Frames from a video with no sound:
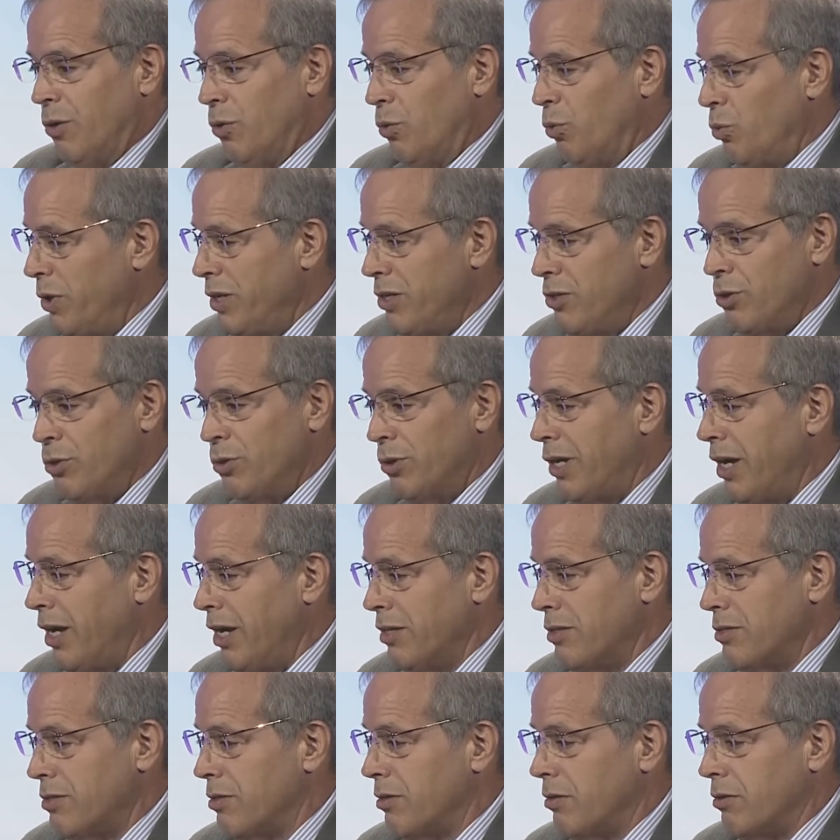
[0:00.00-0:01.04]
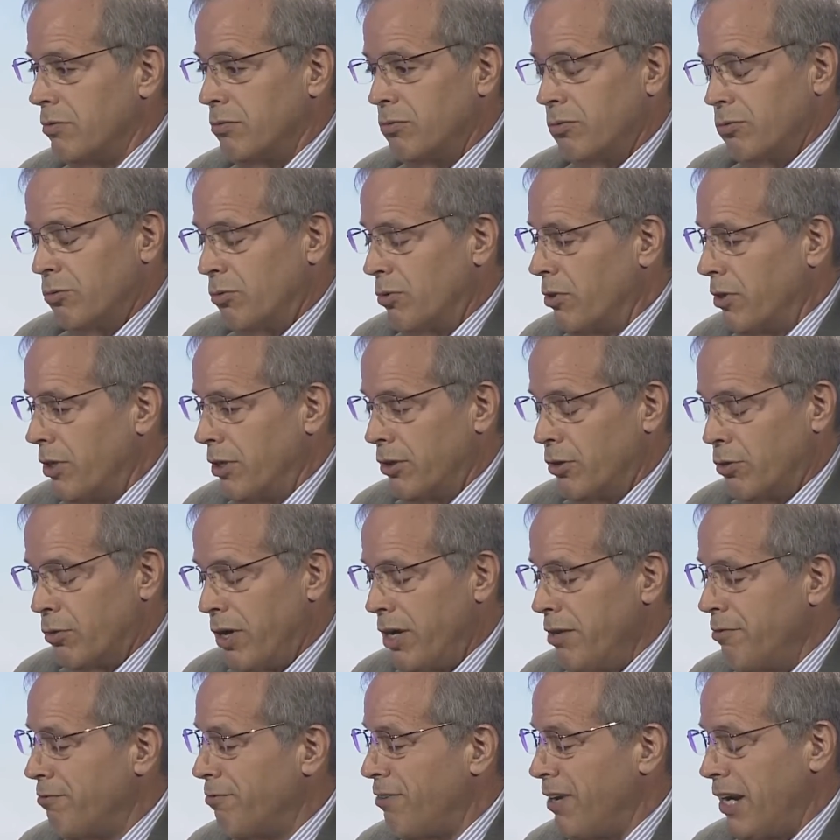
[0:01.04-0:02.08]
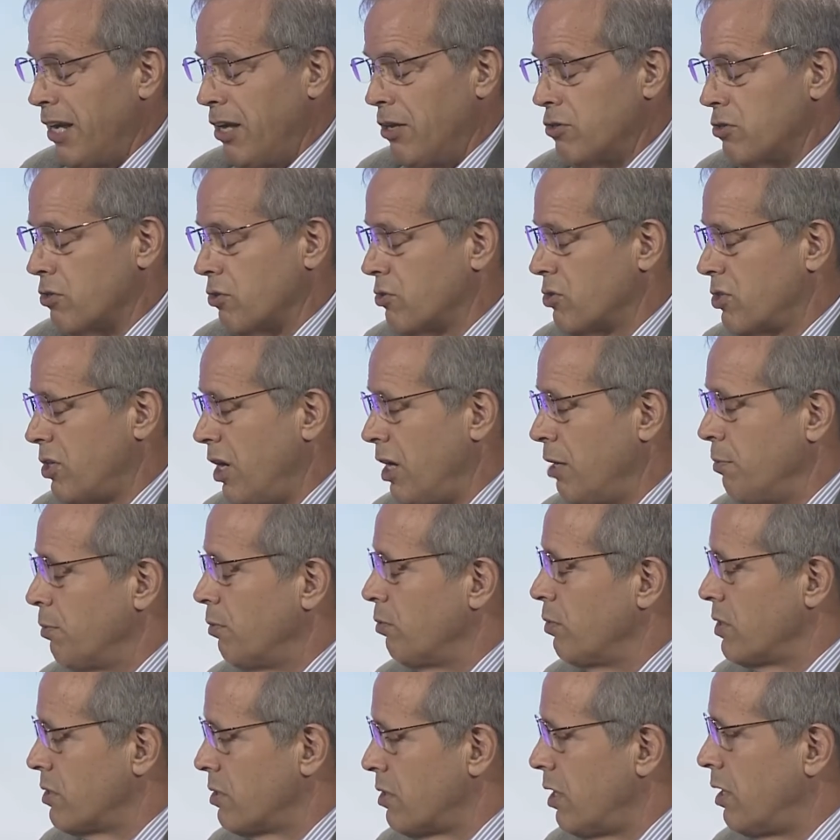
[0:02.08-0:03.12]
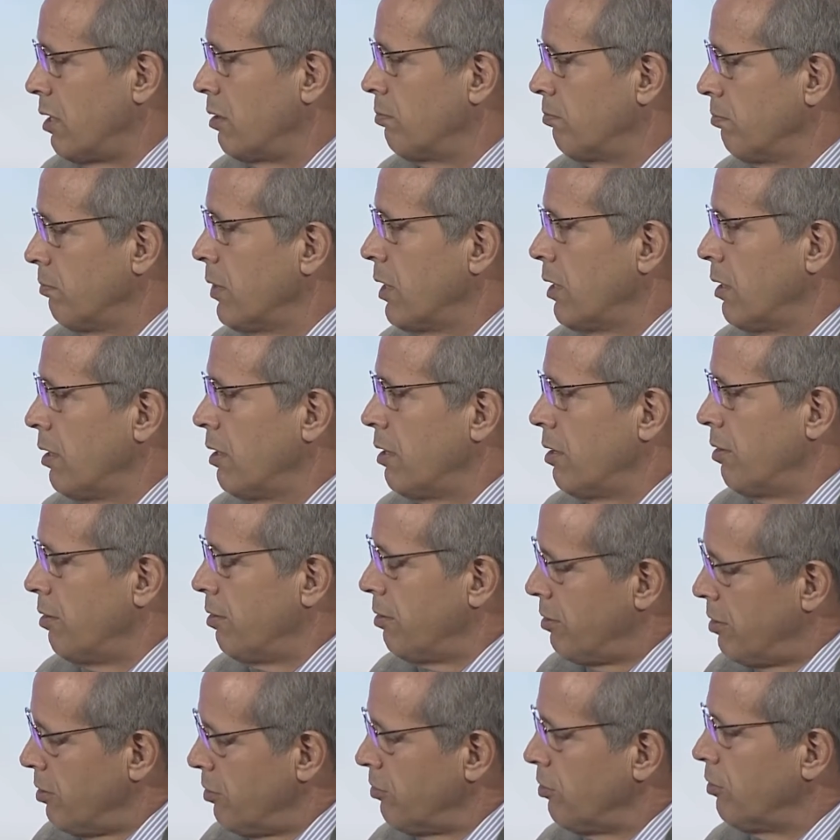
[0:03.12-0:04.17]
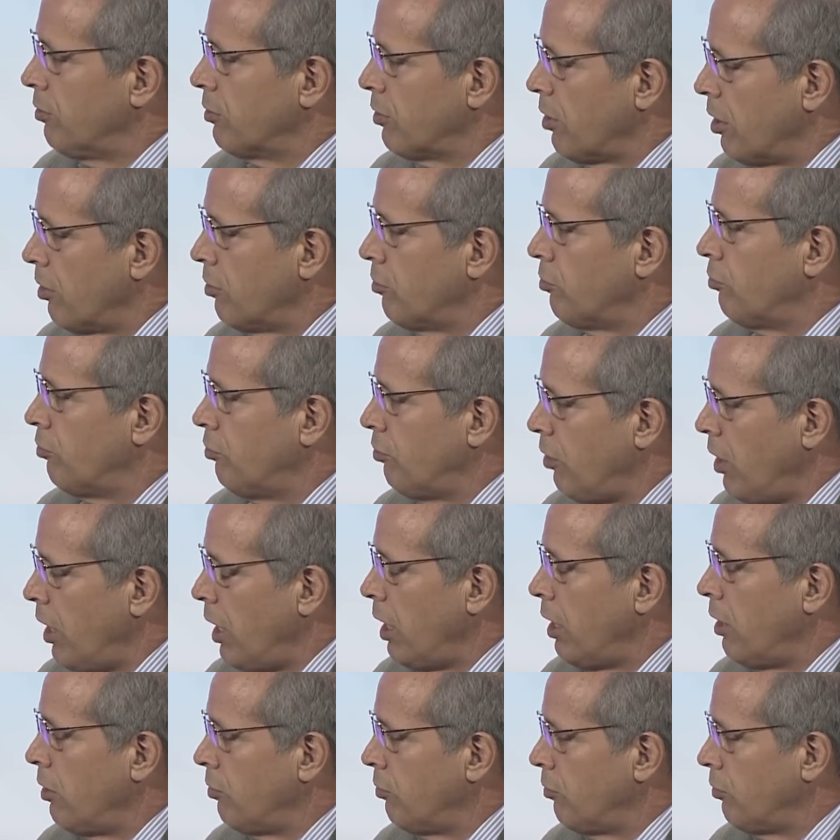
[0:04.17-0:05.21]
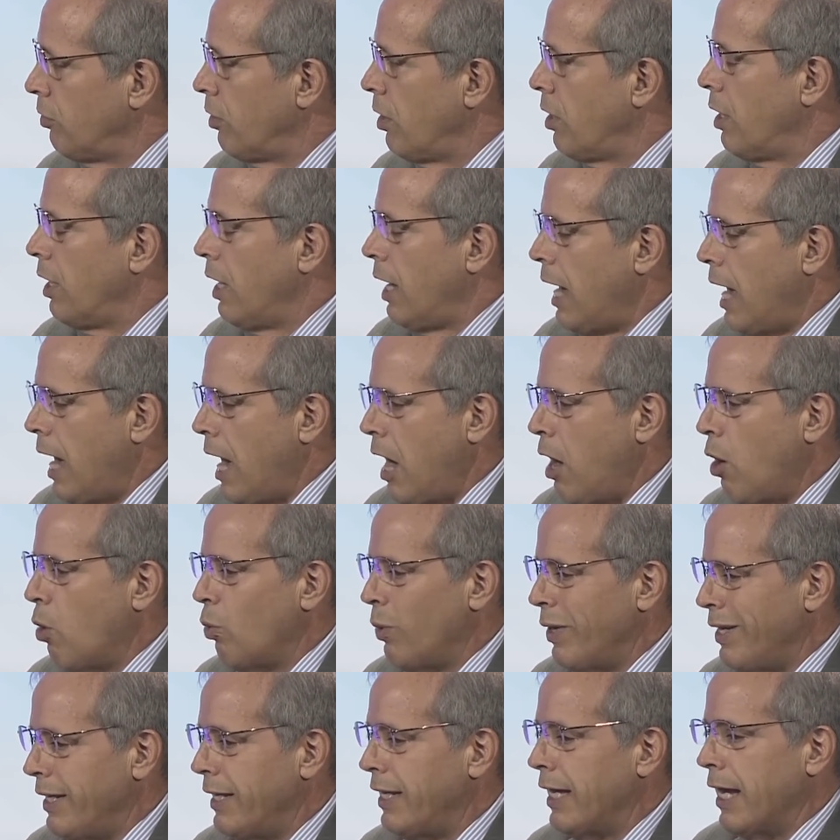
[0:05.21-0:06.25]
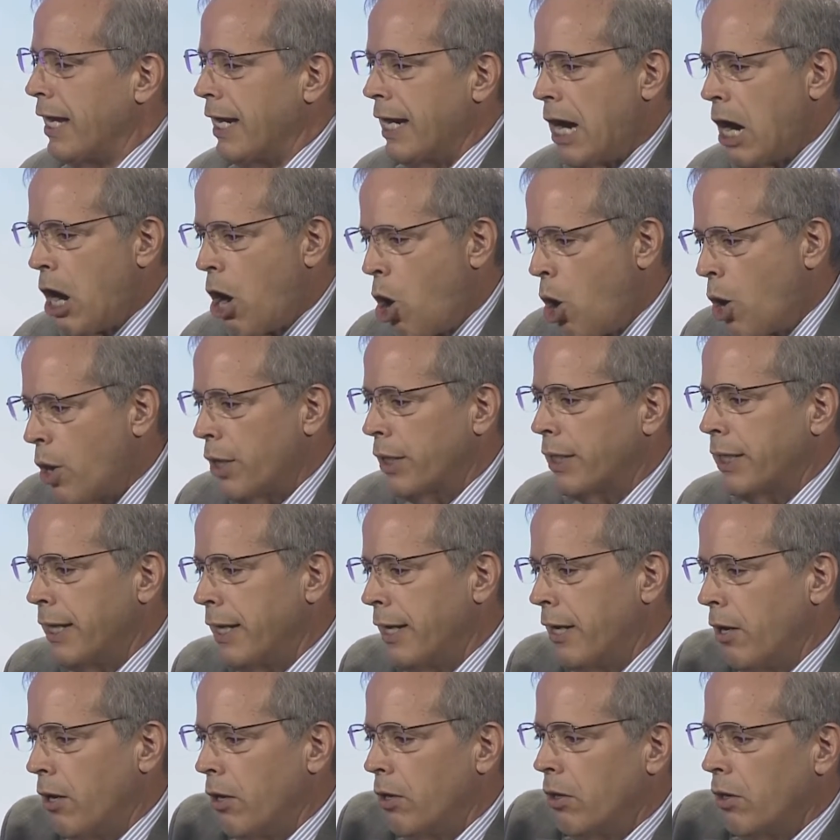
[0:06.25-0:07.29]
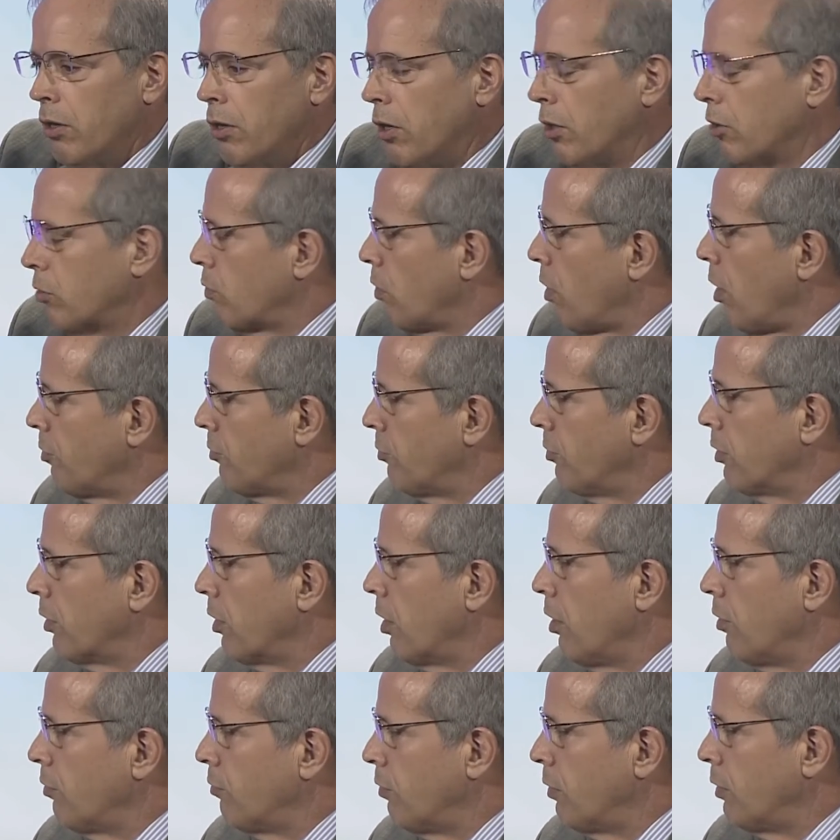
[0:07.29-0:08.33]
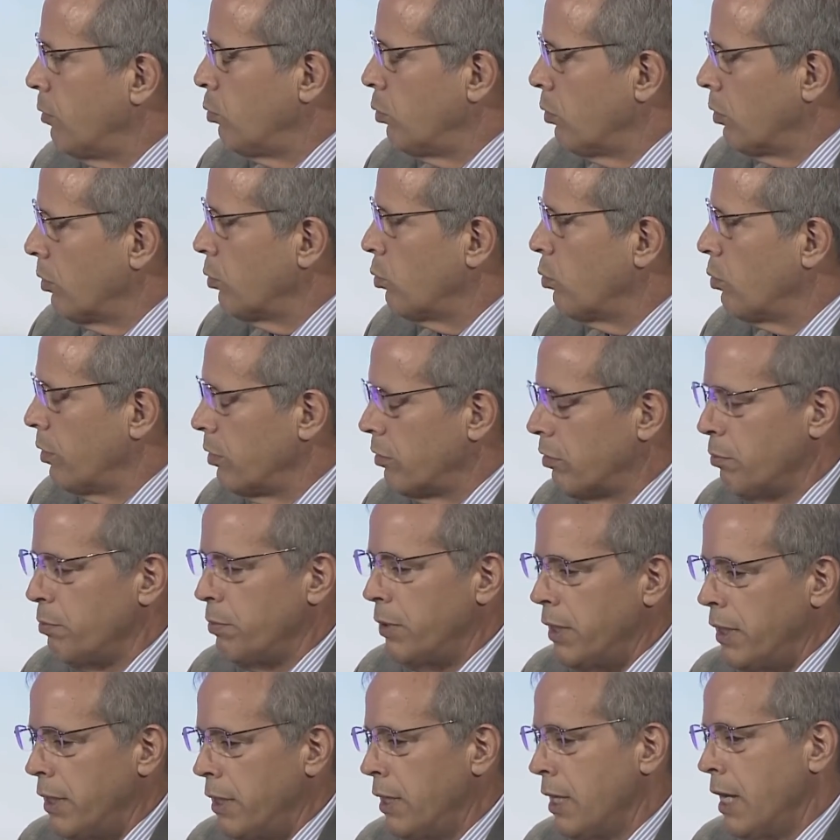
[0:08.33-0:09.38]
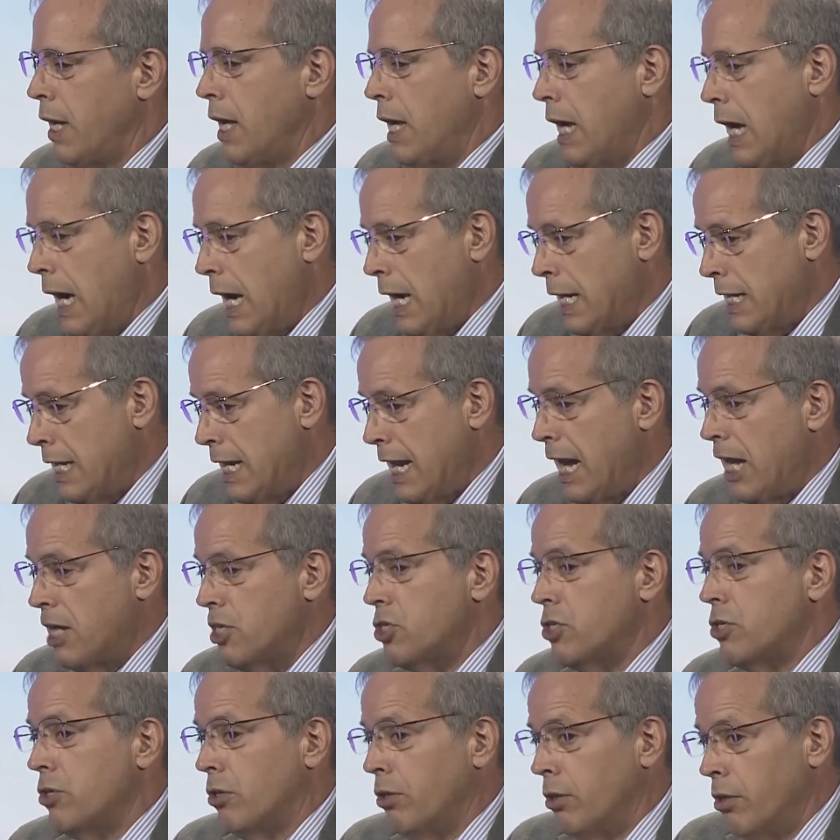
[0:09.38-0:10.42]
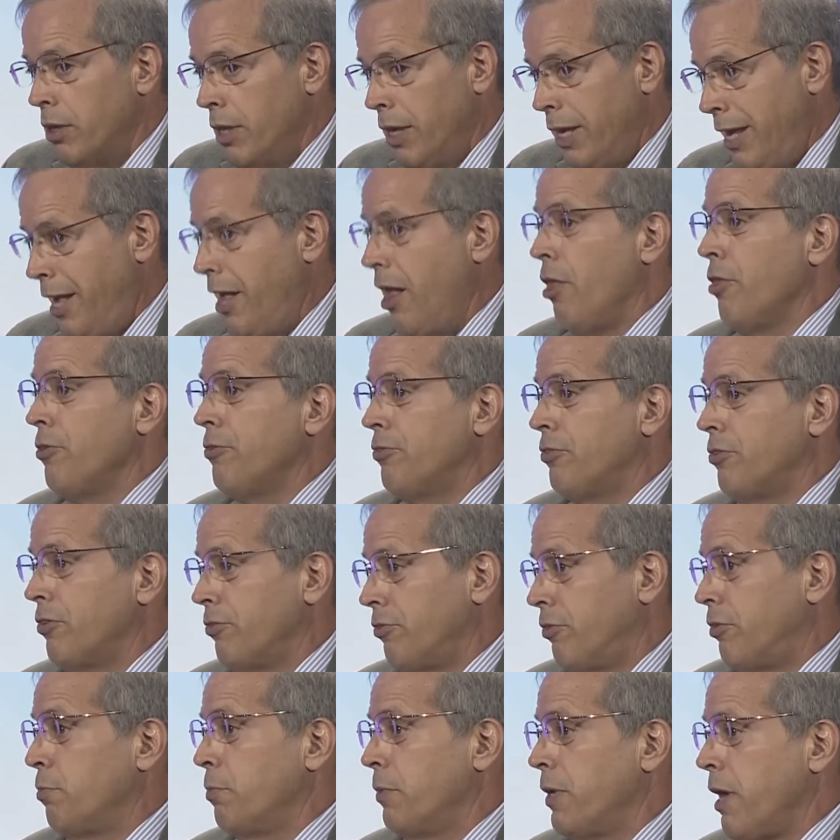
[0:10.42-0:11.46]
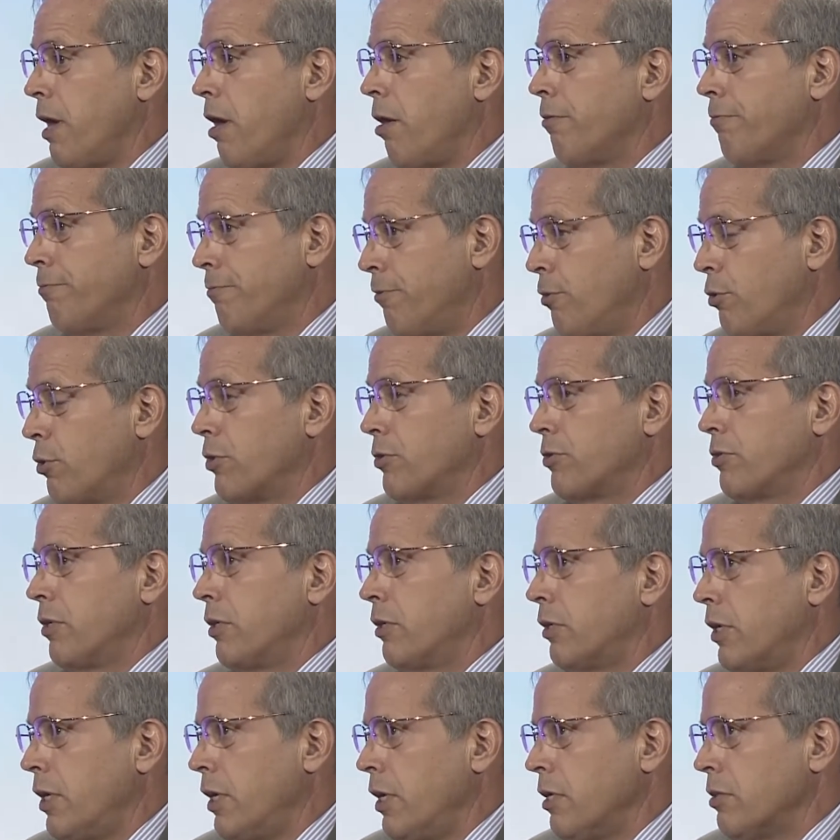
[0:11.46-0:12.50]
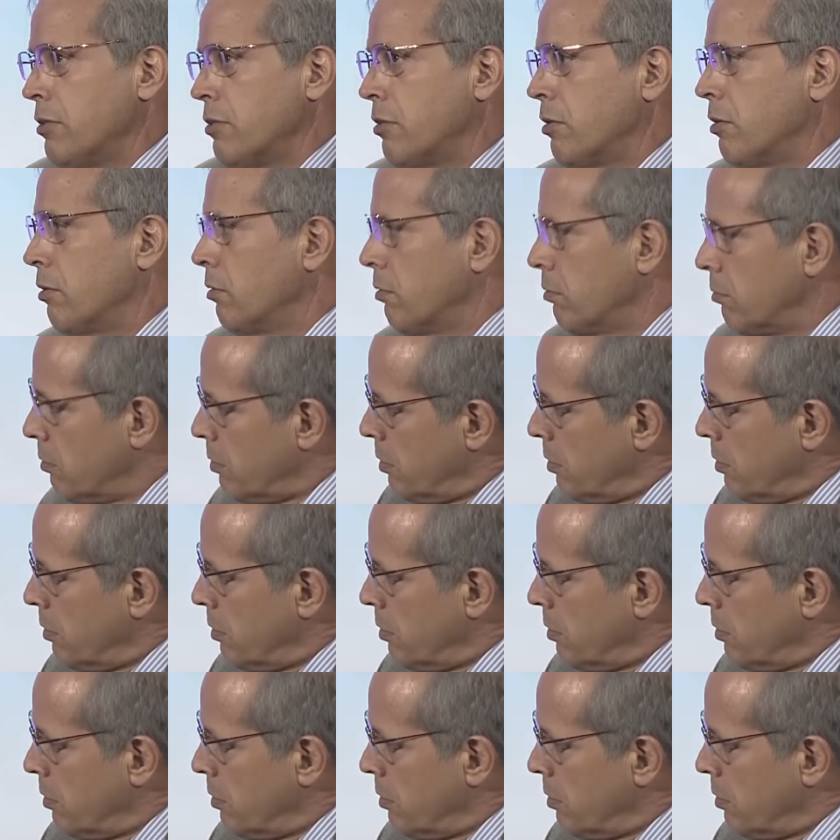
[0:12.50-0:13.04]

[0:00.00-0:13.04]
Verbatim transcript: we do cancer, we're in great financial shape, and we said, this is going to change how we get our care across the country. We're going to be a national health system now focused in cancer